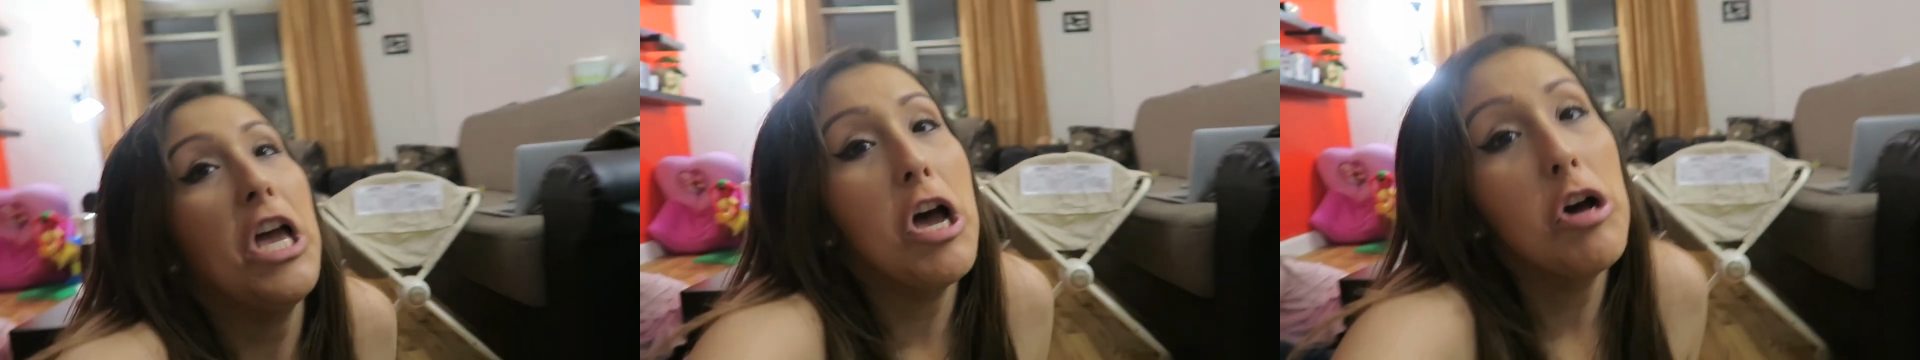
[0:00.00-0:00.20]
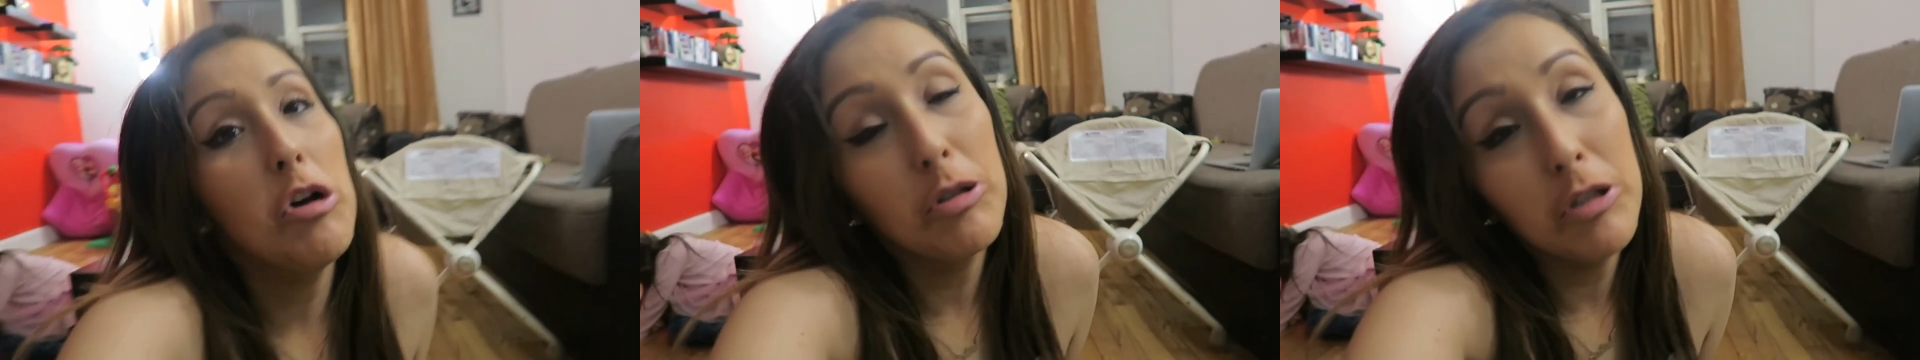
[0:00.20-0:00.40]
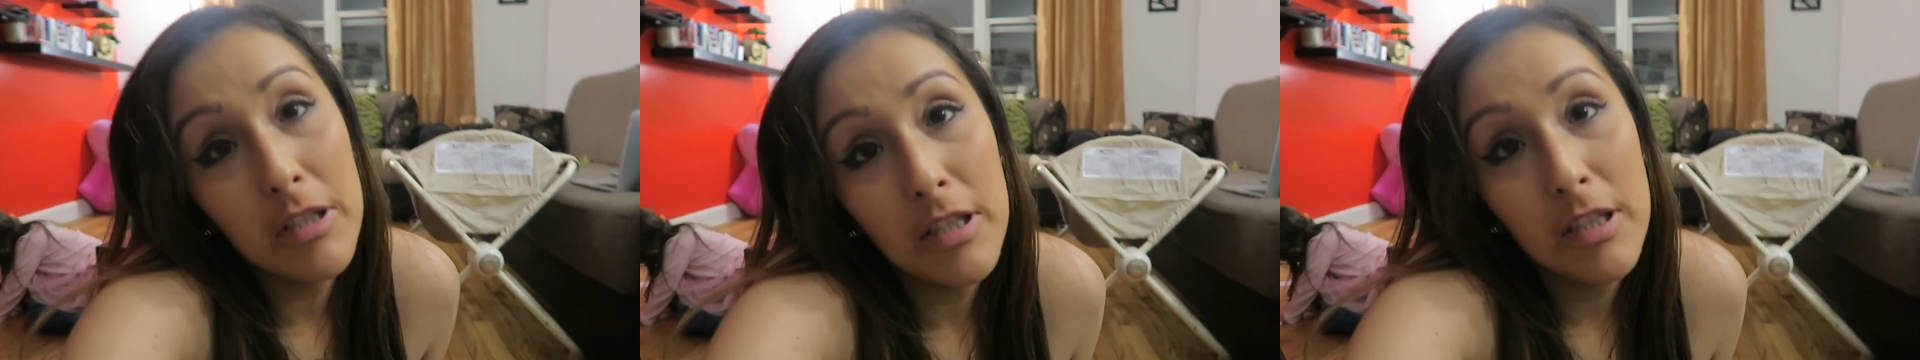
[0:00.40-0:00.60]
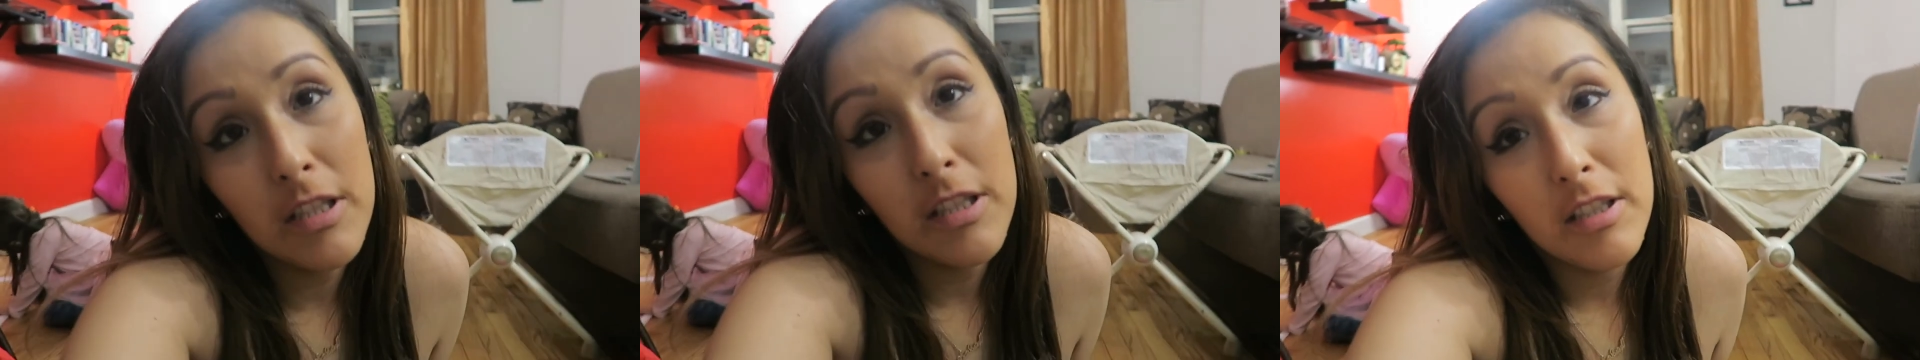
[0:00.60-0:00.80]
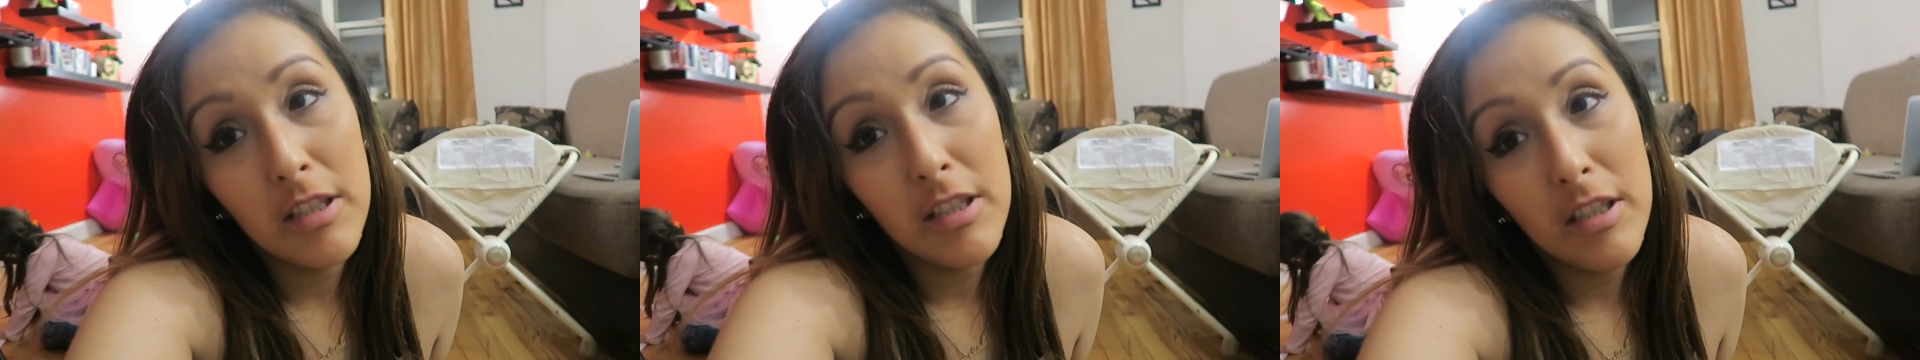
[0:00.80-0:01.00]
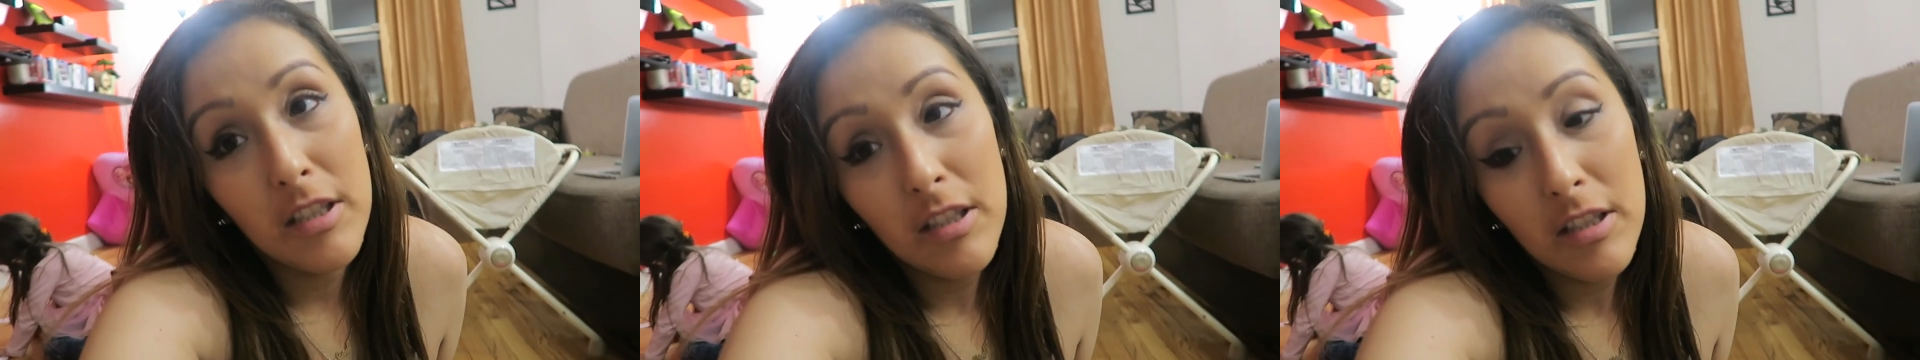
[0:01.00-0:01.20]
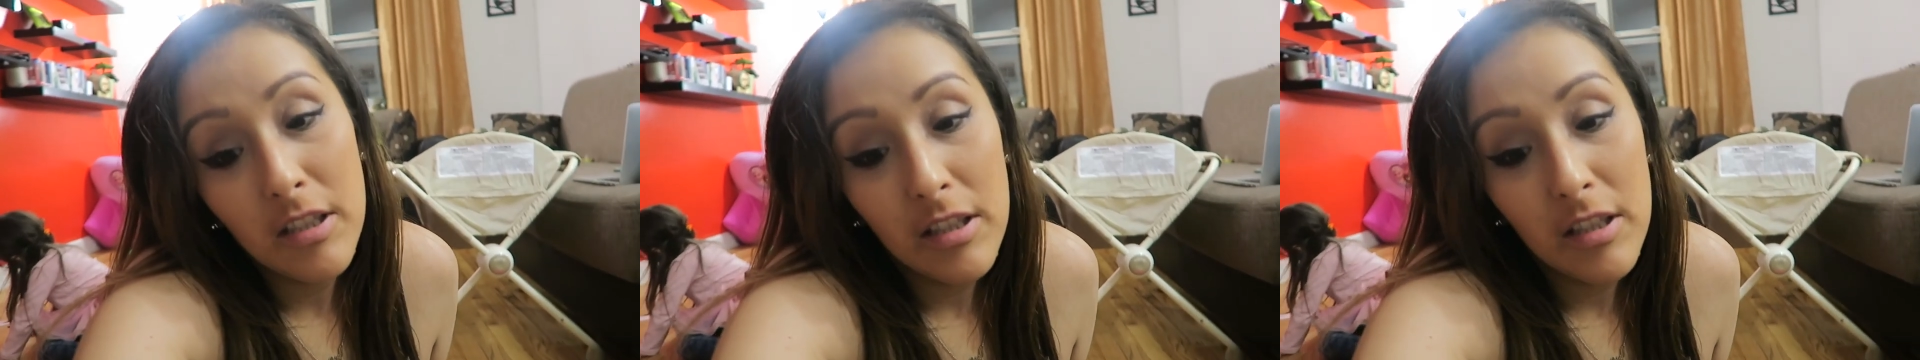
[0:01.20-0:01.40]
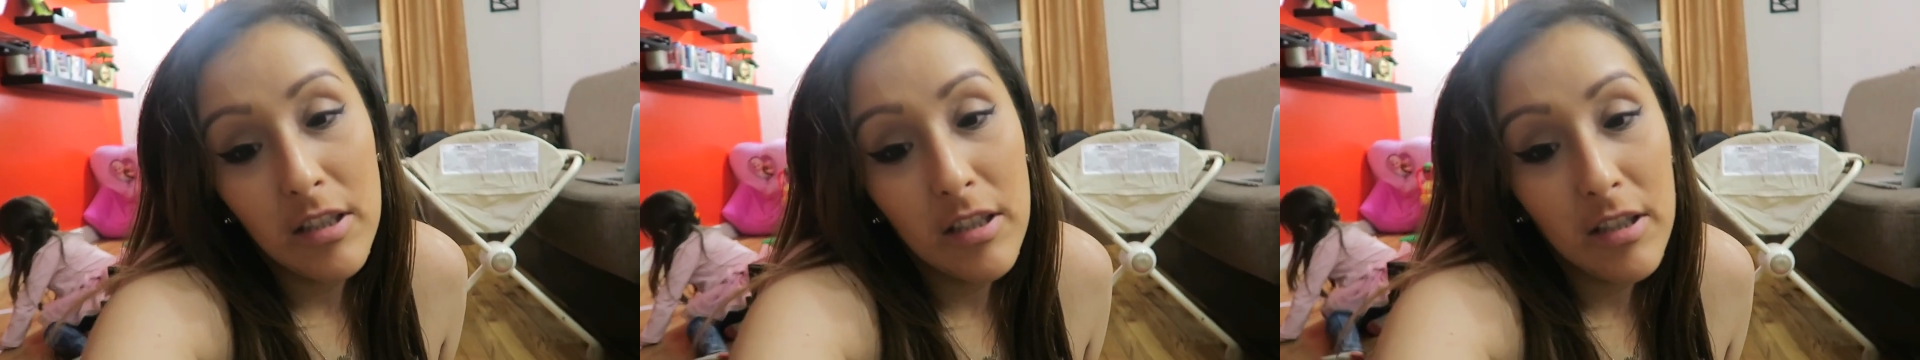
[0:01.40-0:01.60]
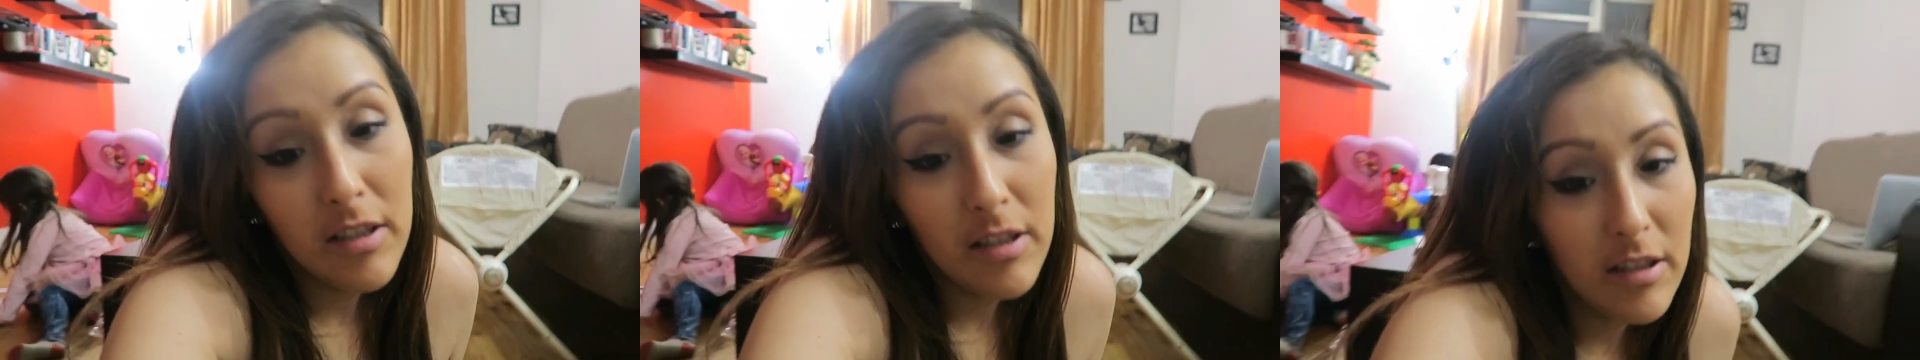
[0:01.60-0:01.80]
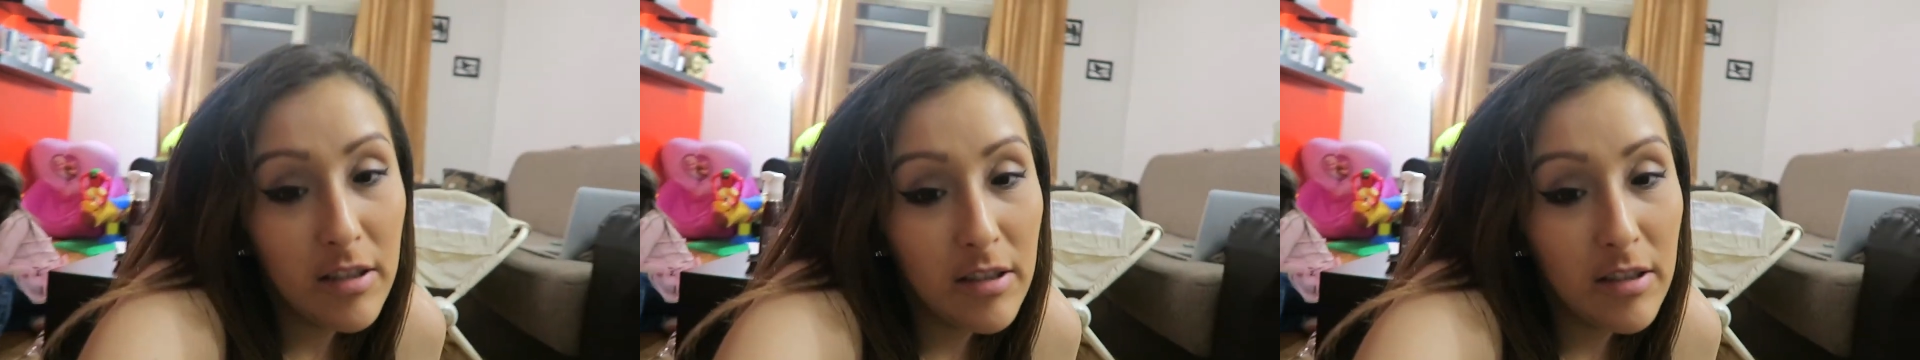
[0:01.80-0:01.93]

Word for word: Out. What about this? Broccoli bar.